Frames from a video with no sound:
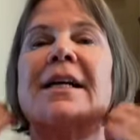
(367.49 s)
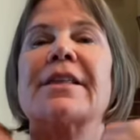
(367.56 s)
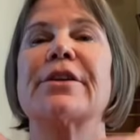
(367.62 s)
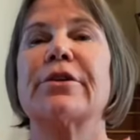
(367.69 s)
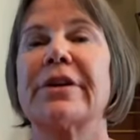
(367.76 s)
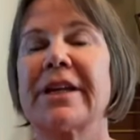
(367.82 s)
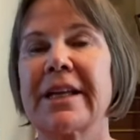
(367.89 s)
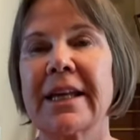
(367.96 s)

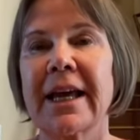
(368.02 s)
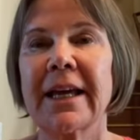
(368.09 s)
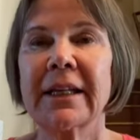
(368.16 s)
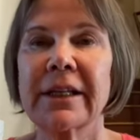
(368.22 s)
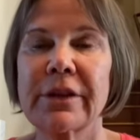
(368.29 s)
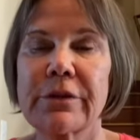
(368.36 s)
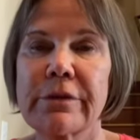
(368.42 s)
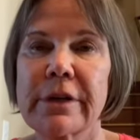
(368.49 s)
You're
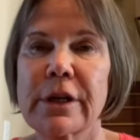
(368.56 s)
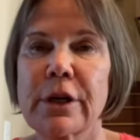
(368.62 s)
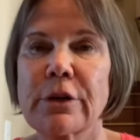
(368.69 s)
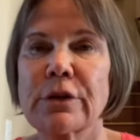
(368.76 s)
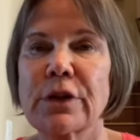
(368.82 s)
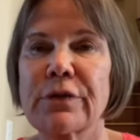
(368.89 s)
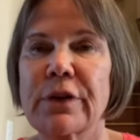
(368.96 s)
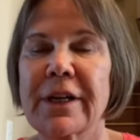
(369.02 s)
inhaling through the
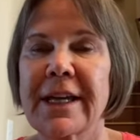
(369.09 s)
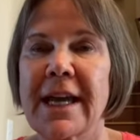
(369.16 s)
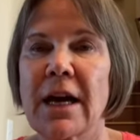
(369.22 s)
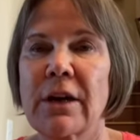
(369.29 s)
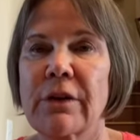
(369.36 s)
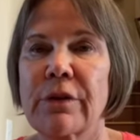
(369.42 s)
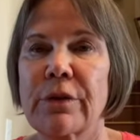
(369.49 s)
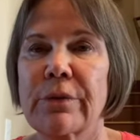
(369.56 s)
nose for a
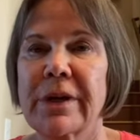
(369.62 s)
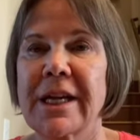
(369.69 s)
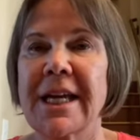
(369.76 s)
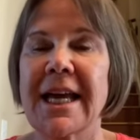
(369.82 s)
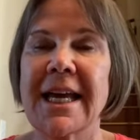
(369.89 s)
count of 3,